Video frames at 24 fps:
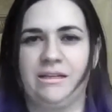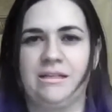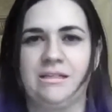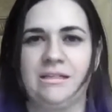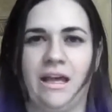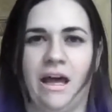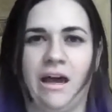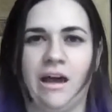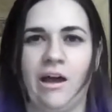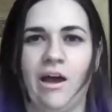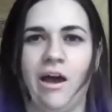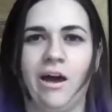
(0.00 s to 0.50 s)

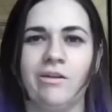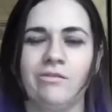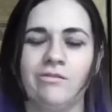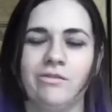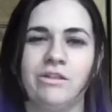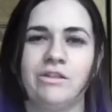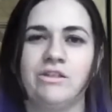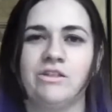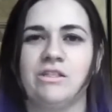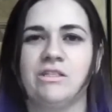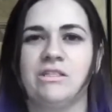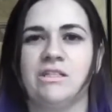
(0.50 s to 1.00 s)
slack off
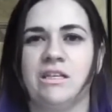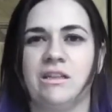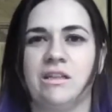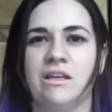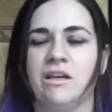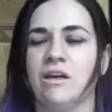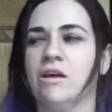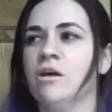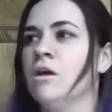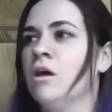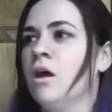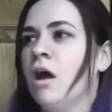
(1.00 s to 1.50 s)
and just sit
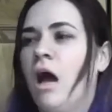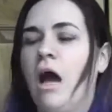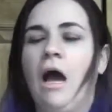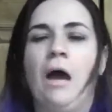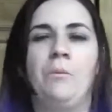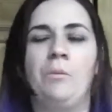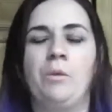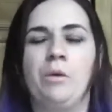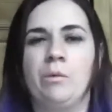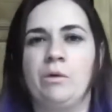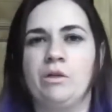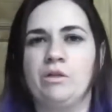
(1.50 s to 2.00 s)
there.
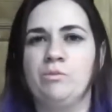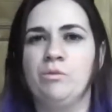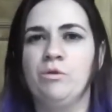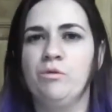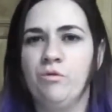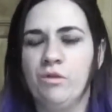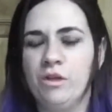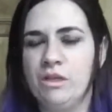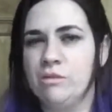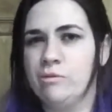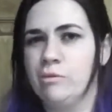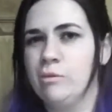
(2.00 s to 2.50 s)
We watch
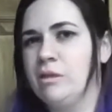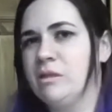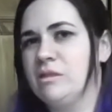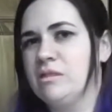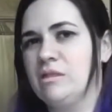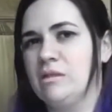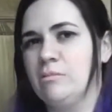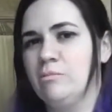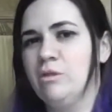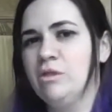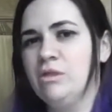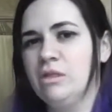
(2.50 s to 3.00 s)
movies, we
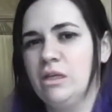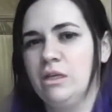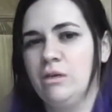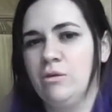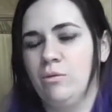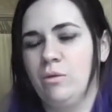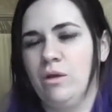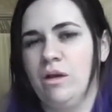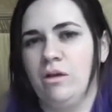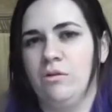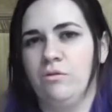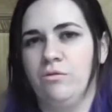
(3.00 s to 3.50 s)
listen to
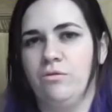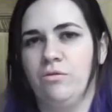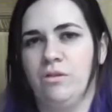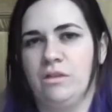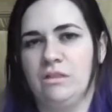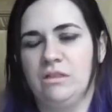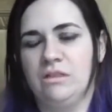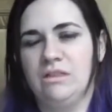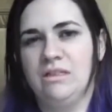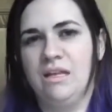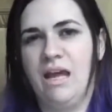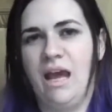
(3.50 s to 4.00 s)
music, we have
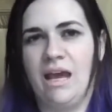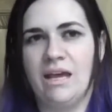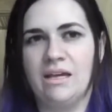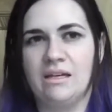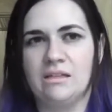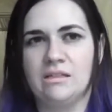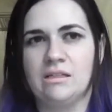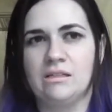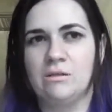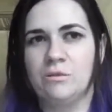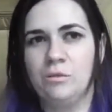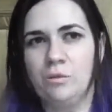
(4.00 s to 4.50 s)
fun
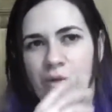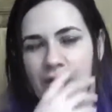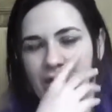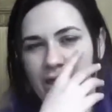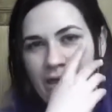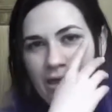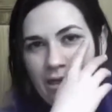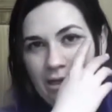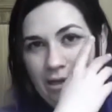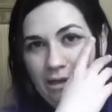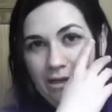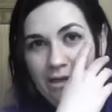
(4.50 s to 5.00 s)
snacks,
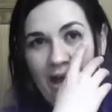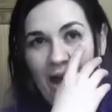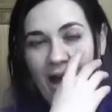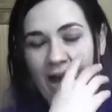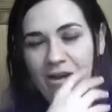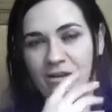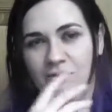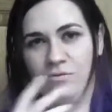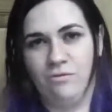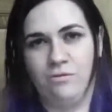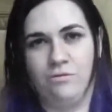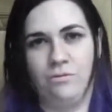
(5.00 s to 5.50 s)
we
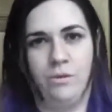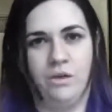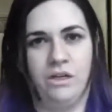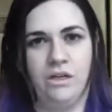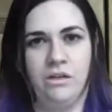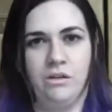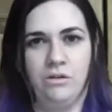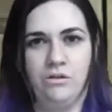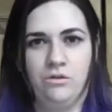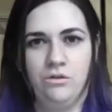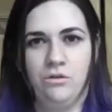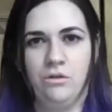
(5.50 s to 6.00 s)
laugh,
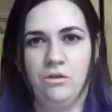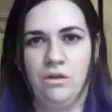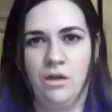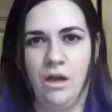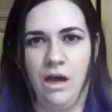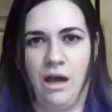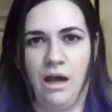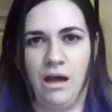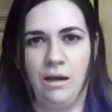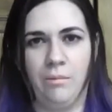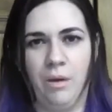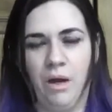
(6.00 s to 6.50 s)
we
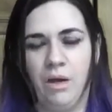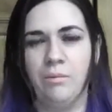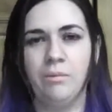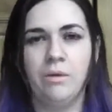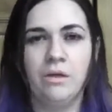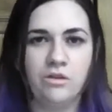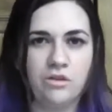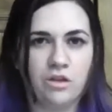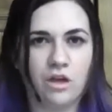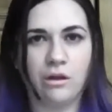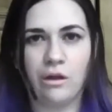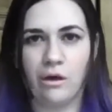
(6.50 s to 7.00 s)
help
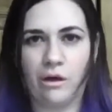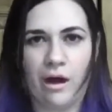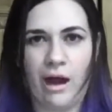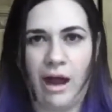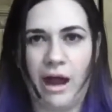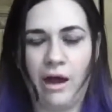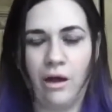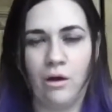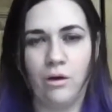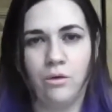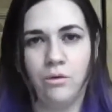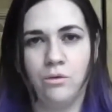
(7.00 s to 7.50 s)
each other
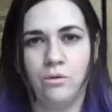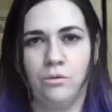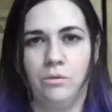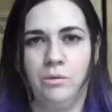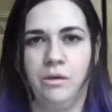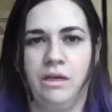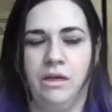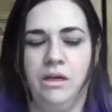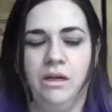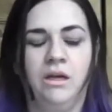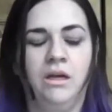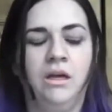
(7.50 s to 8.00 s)
out.
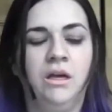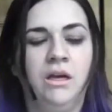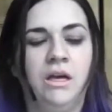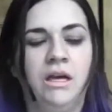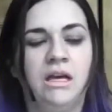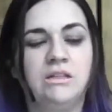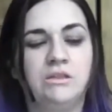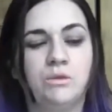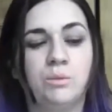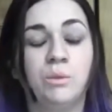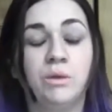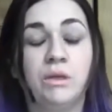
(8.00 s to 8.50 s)

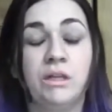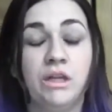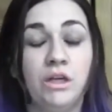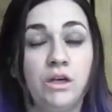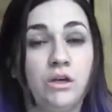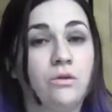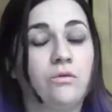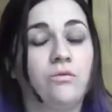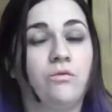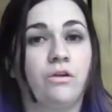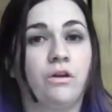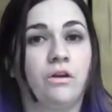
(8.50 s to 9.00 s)
It's really
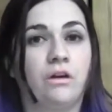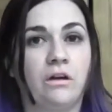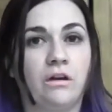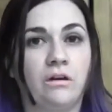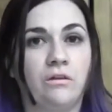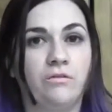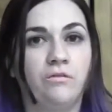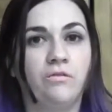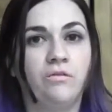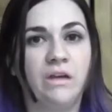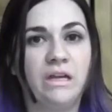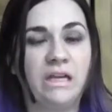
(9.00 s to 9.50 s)
good
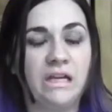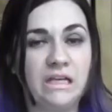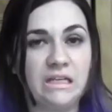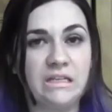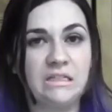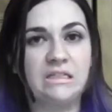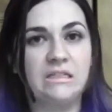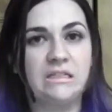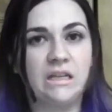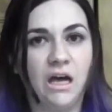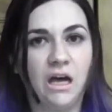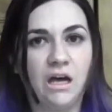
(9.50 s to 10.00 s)
for
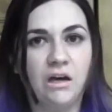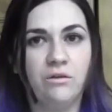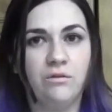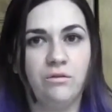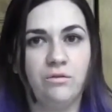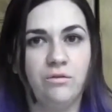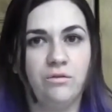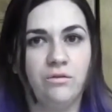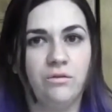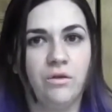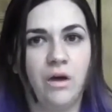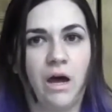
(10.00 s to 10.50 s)
fitting
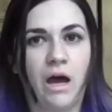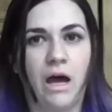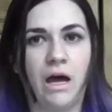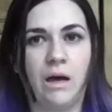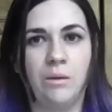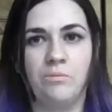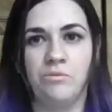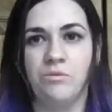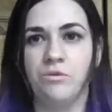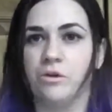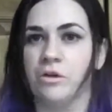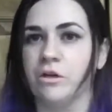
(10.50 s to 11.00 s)
stuff,
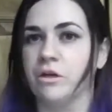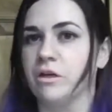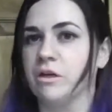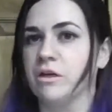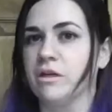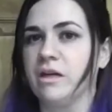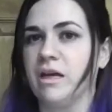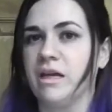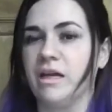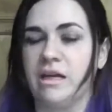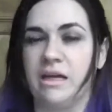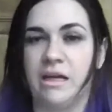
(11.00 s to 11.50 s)

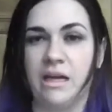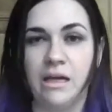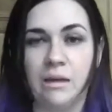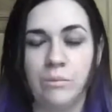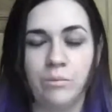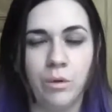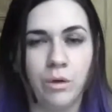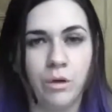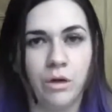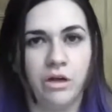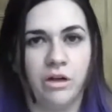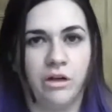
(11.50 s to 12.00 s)
for getting
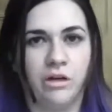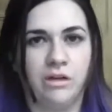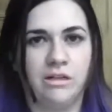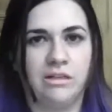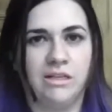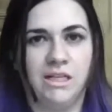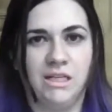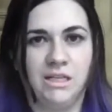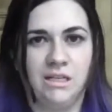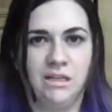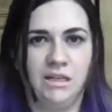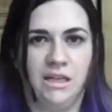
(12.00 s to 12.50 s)
input
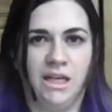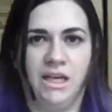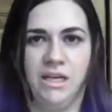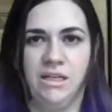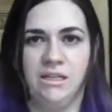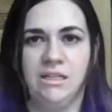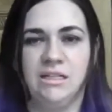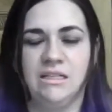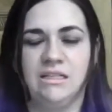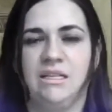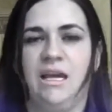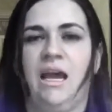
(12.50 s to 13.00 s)
on
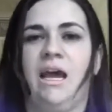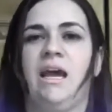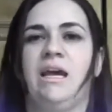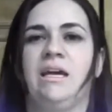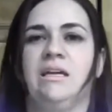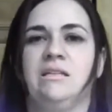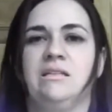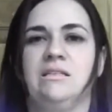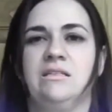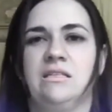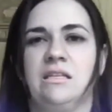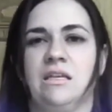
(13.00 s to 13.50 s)

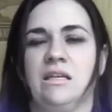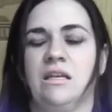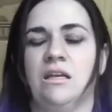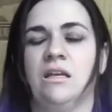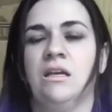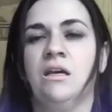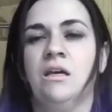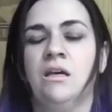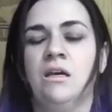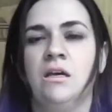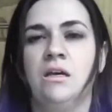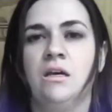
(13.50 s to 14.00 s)
designs and